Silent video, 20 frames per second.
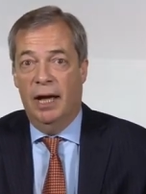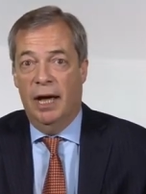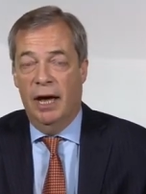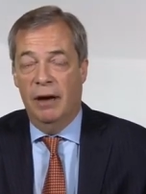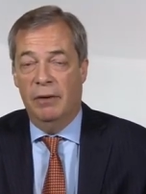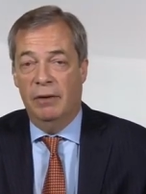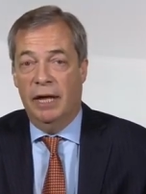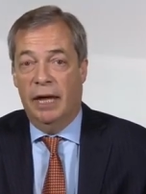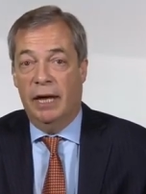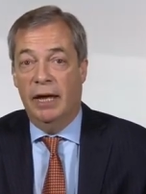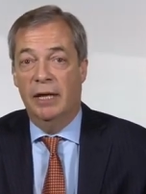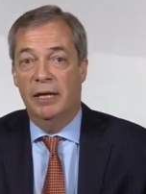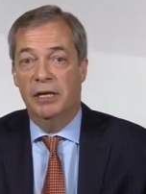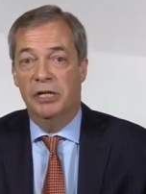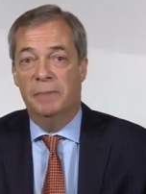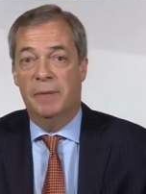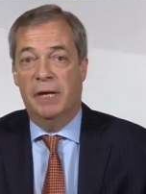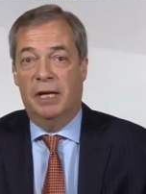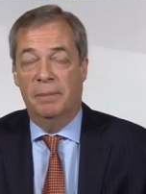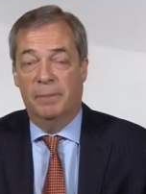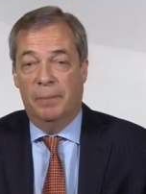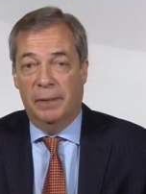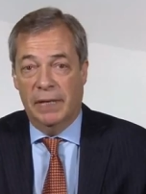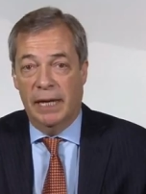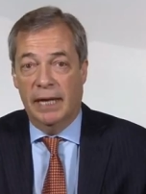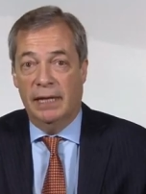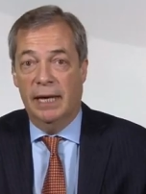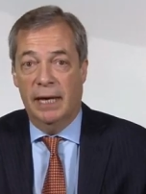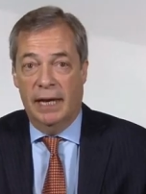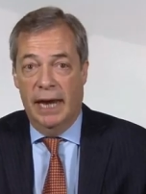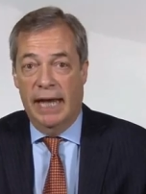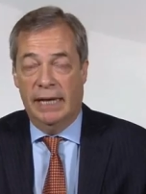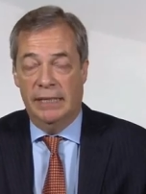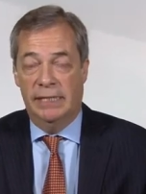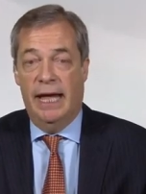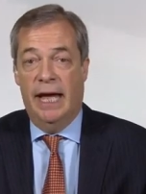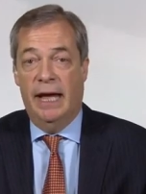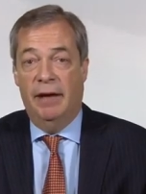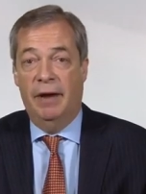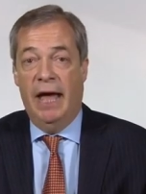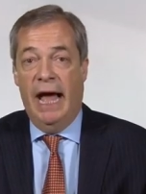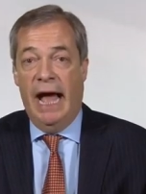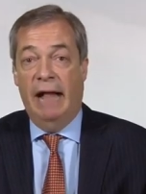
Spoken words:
only to be completely let down.